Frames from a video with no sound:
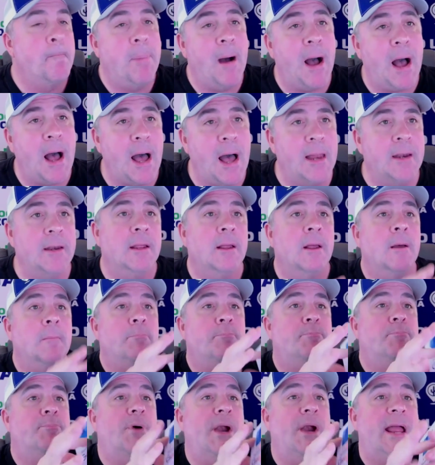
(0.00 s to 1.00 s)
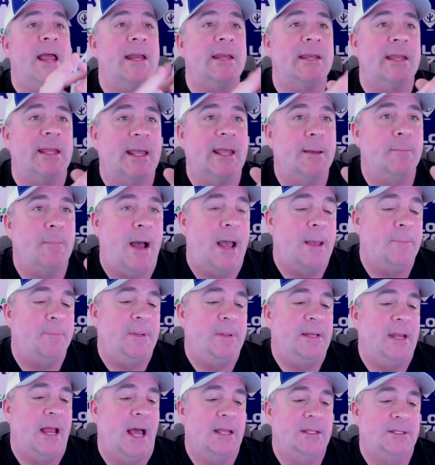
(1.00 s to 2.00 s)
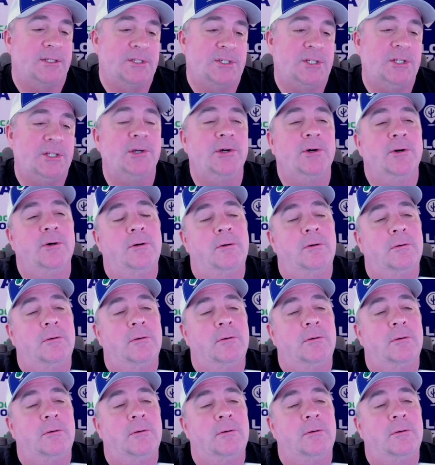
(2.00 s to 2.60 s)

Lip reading: But branding it might be nice too.